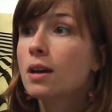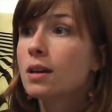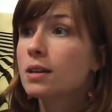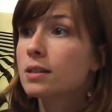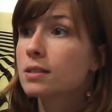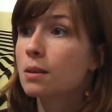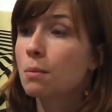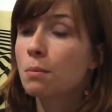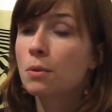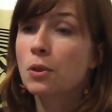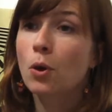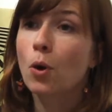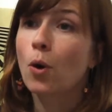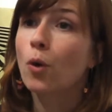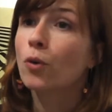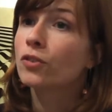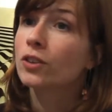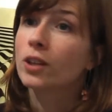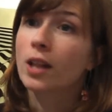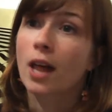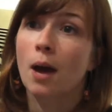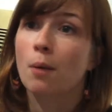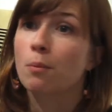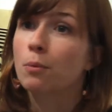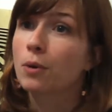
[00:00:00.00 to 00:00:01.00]
some of the
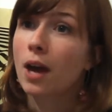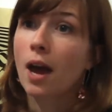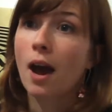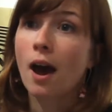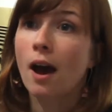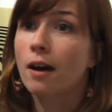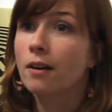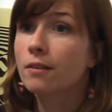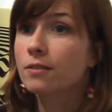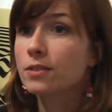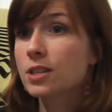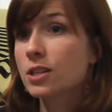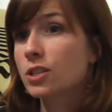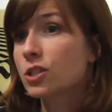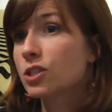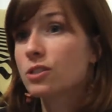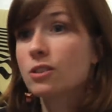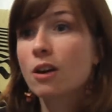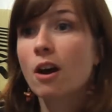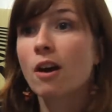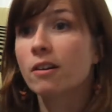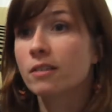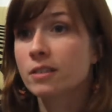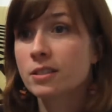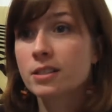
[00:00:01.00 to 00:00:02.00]
overlap we have, such as
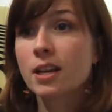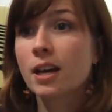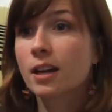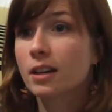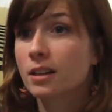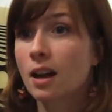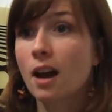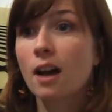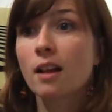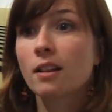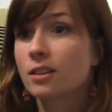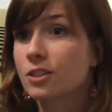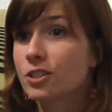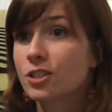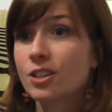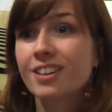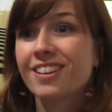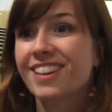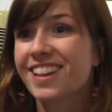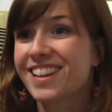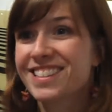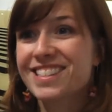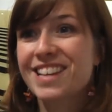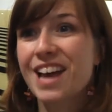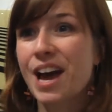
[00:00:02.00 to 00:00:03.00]
art and technology
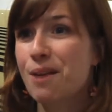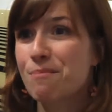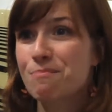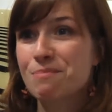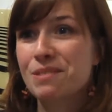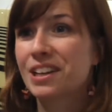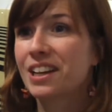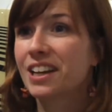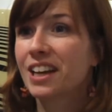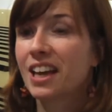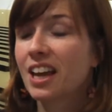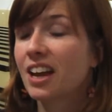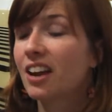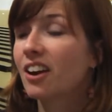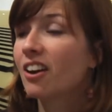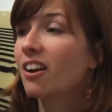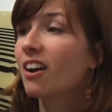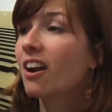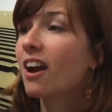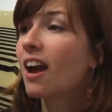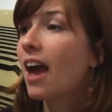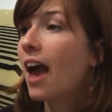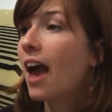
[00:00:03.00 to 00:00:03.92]
that's happening here.